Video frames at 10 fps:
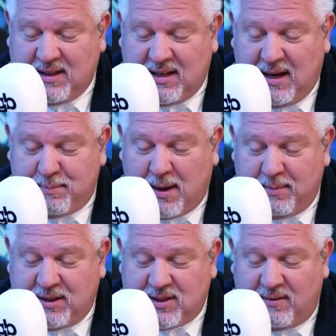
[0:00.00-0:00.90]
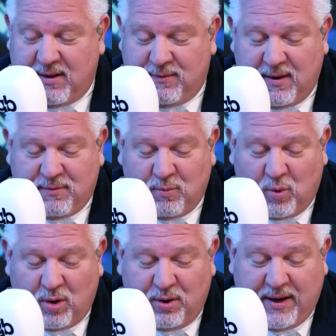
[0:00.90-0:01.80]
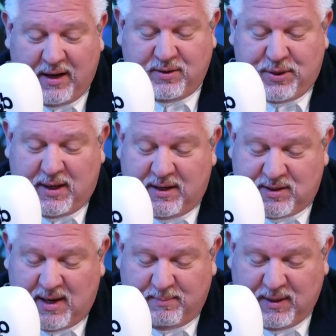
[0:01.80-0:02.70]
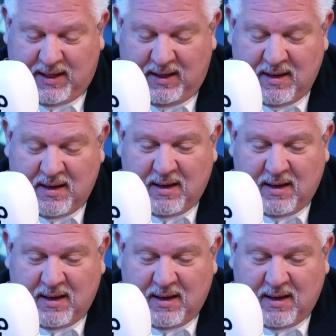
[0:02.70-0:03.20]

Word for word: at the upcoming 75th World Health Assembly.